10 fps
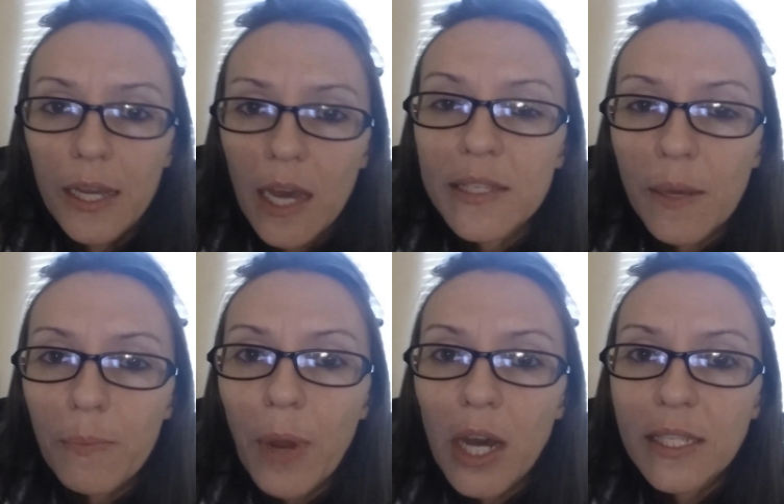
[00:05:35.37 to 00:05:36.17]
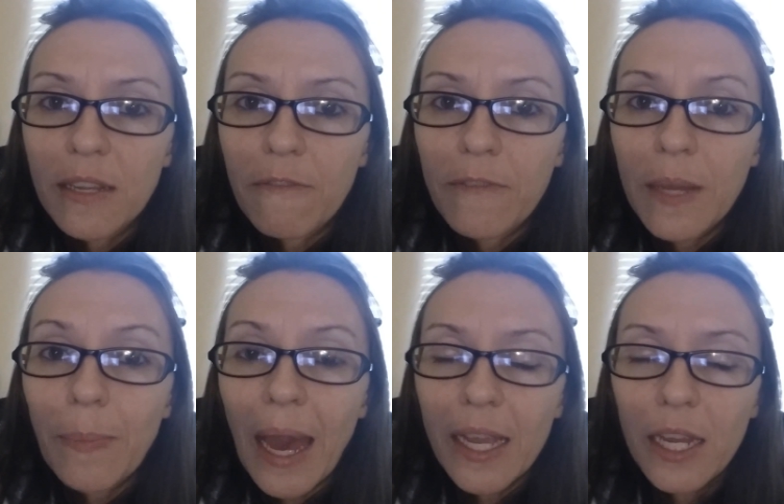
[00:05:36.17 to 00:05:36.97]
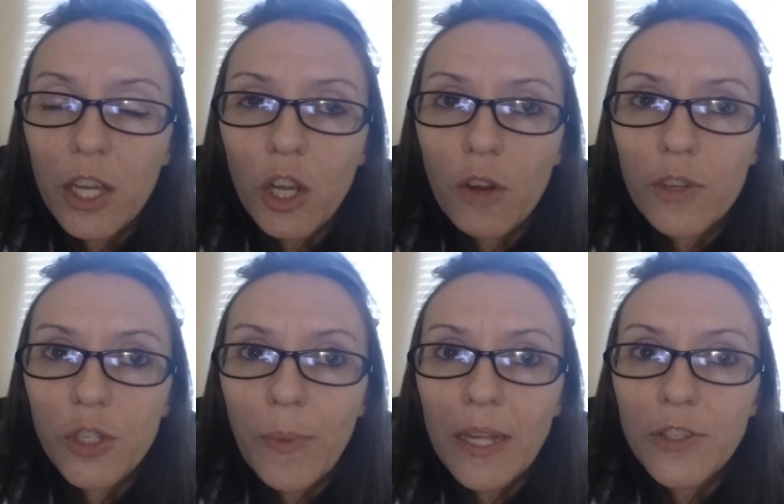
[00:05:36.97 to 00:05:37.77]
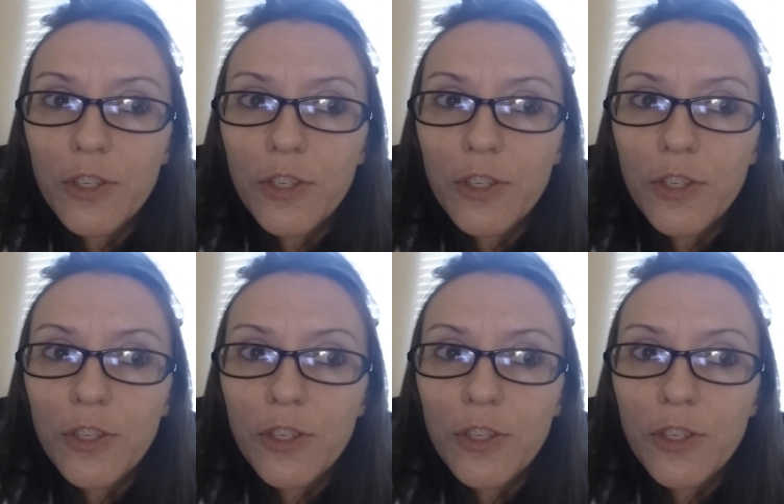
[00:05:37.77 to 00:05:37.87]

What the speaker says: get some positive feedback and encouragement.